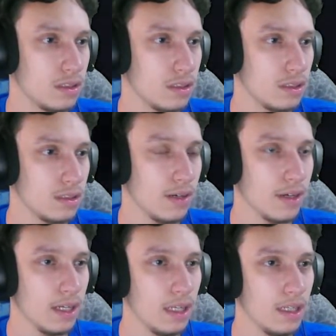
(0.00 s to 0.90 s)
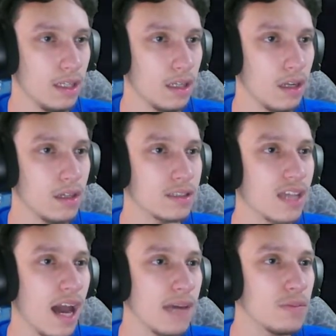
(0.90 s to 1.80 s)
Is that what I needed? Look,
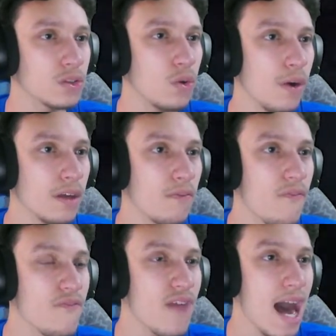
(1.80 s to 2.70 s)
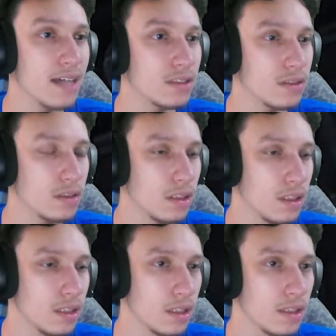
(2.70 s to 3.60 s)
time is going faster
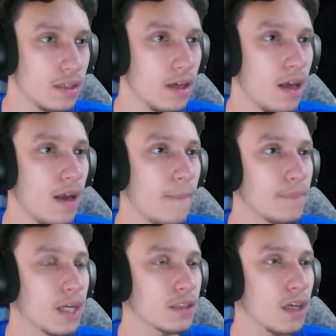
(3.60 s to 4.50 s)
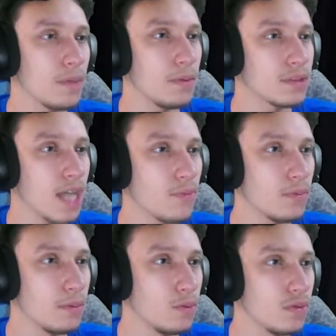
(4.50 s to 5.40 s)
here. I thought maybe time would
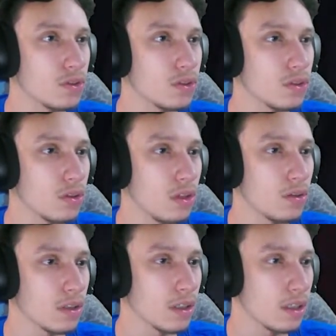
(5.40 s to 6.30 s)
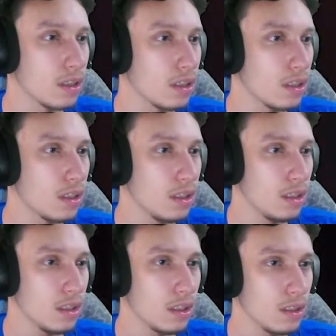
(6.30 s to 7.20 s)
be moving slower.
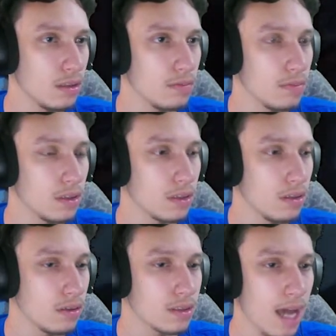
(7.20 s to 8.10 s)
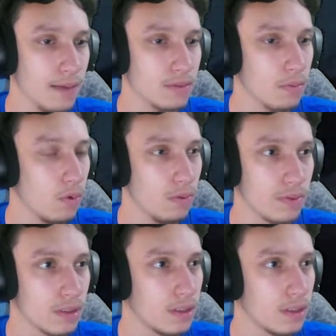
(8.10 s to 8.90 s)
But no, time's moving.